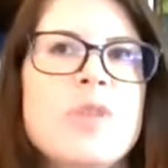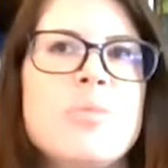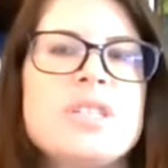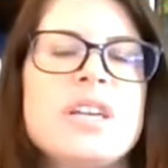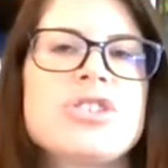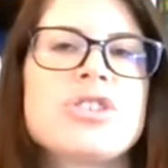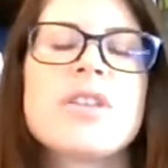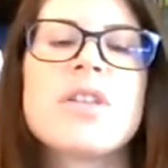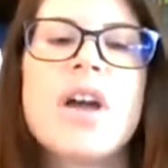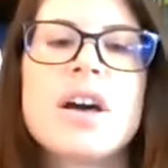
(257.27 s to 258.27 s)
potentially
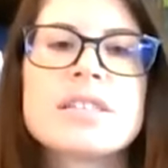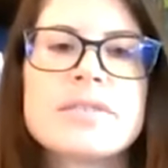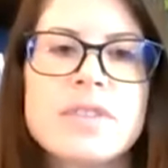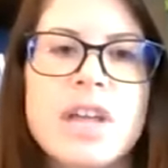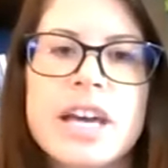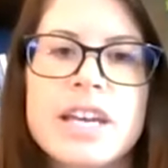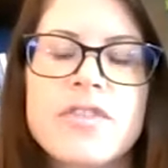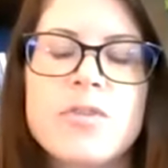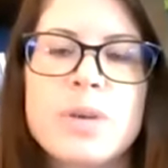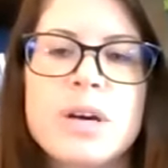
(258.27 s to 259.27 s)
the loss of life,
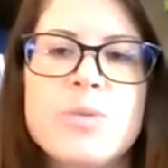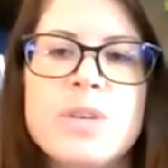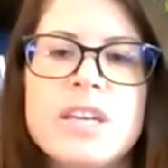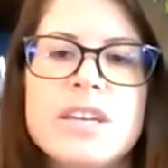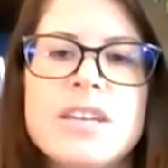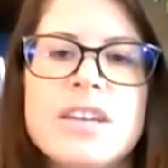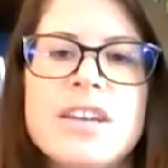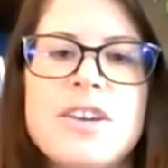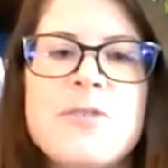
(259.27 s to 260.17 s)
but we can